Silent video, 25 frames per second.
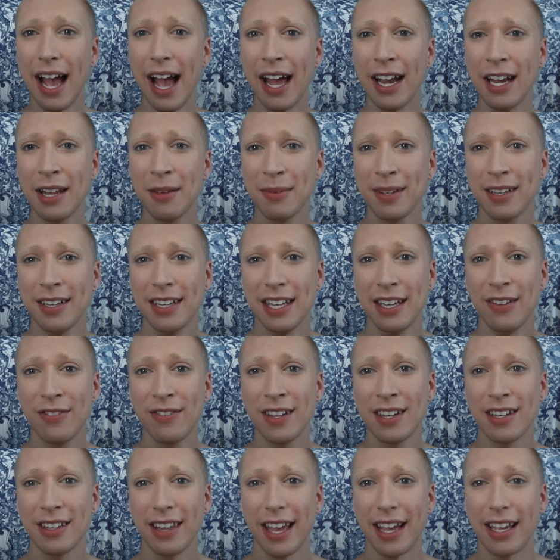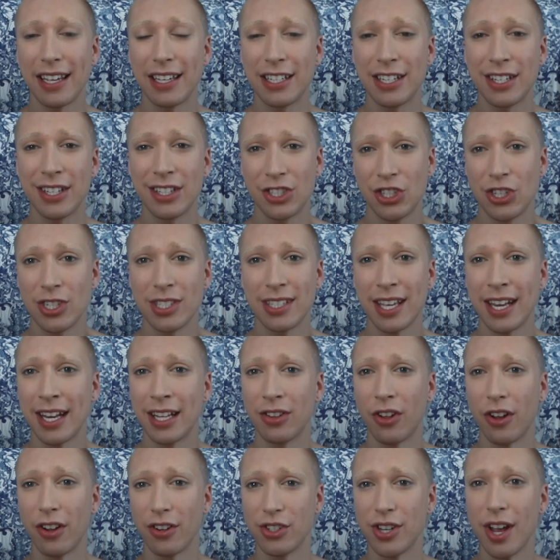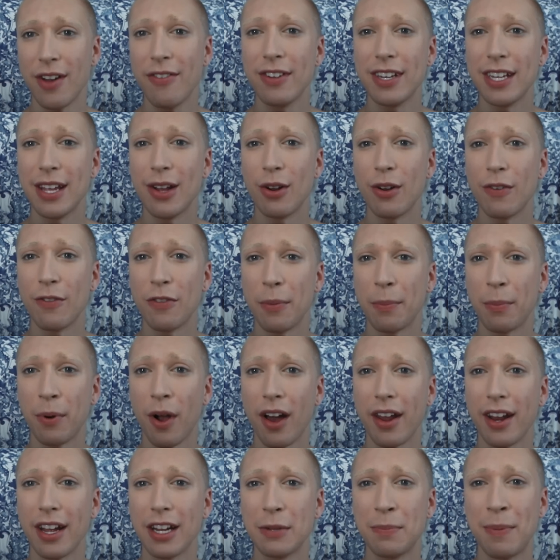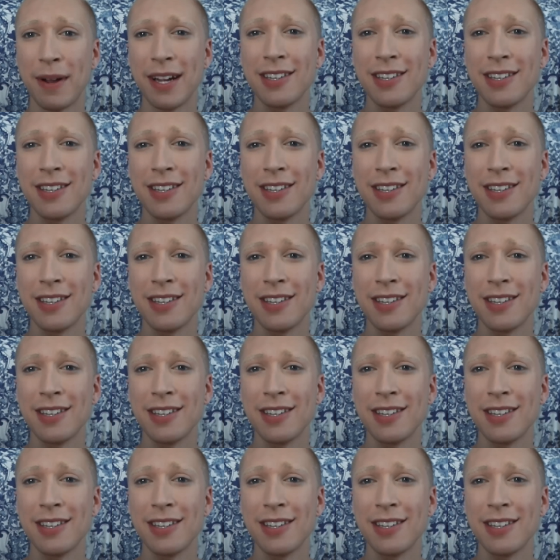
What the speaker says: And even just getting longevity out of the product.